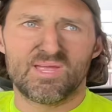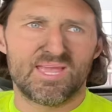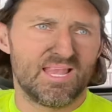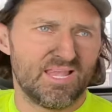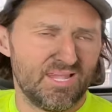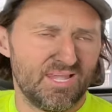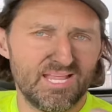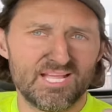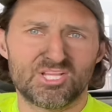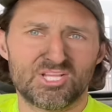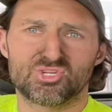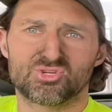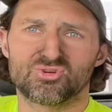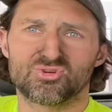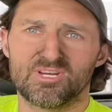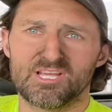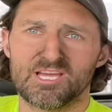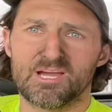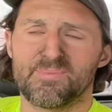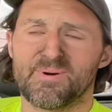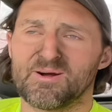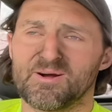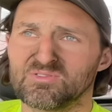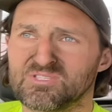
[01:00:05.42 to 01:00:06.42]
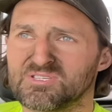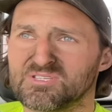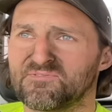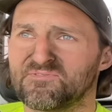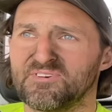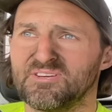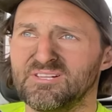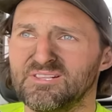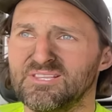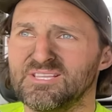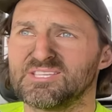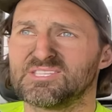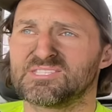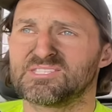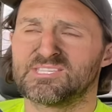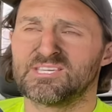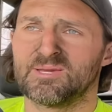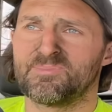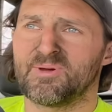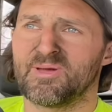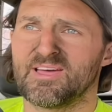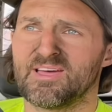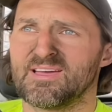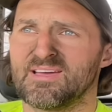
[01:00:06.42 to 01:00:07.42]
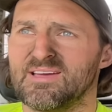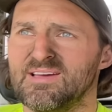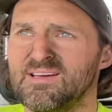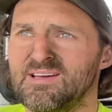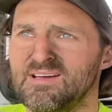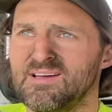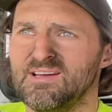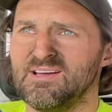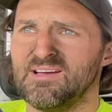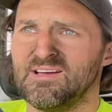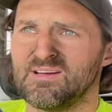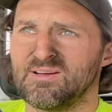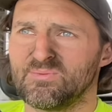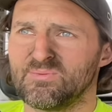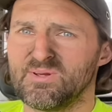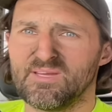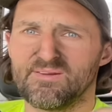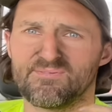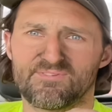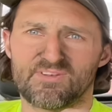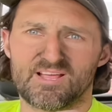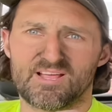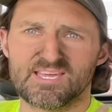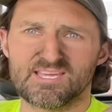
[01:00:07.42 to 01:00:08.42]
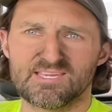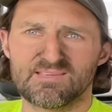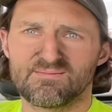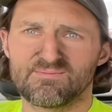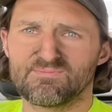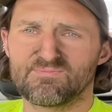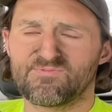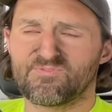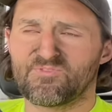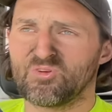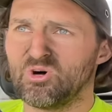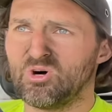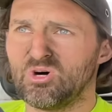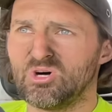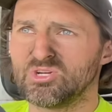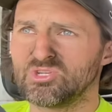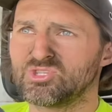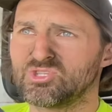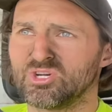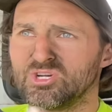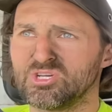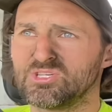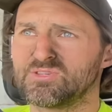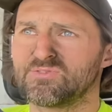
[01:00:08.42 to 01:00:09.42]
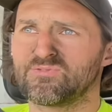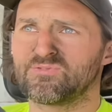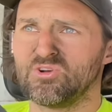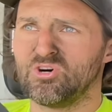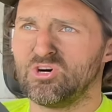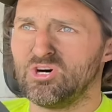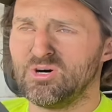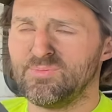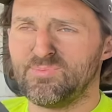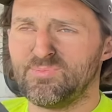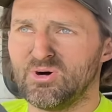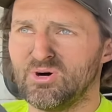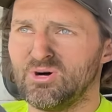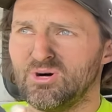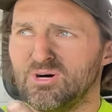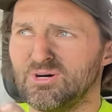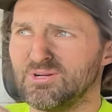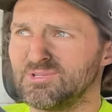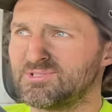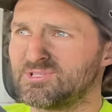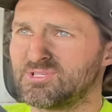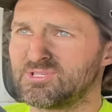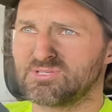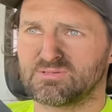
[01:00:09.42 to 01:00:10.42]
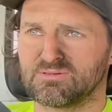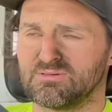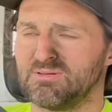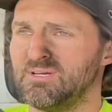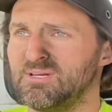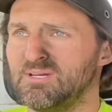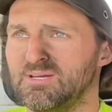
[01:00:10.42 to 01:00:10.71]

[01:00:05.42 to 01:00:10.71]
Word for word: literally about to fill this tipper with like floor joists floorboards